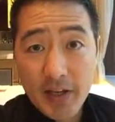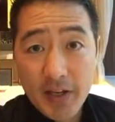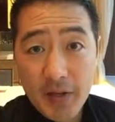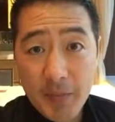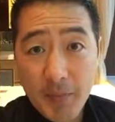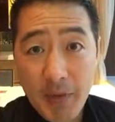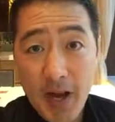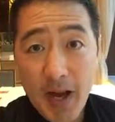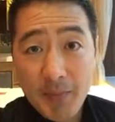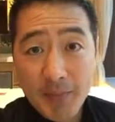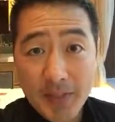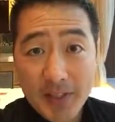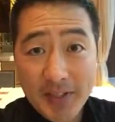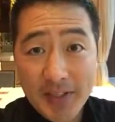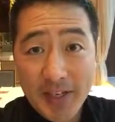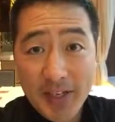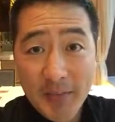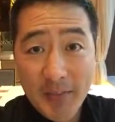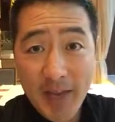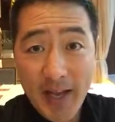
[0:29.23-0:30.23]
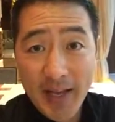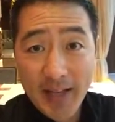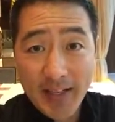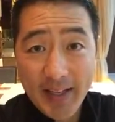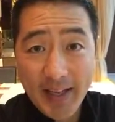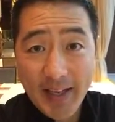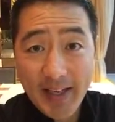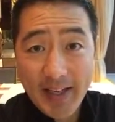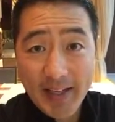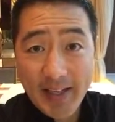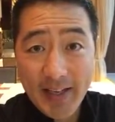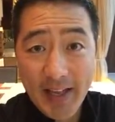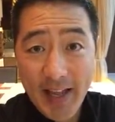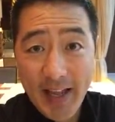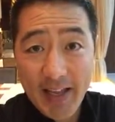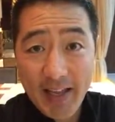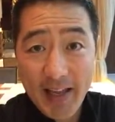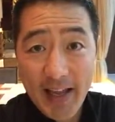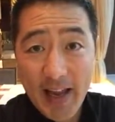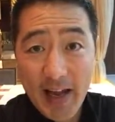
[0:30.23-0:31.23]
you pop the tea bag in
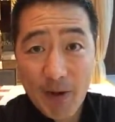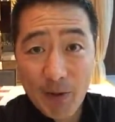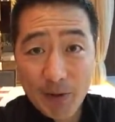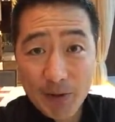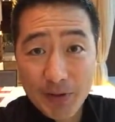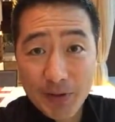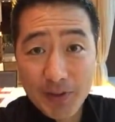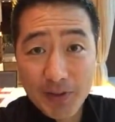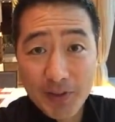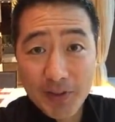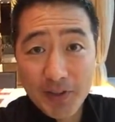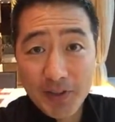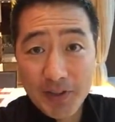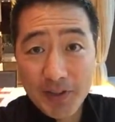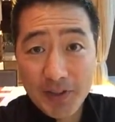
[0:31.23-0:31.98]
and out.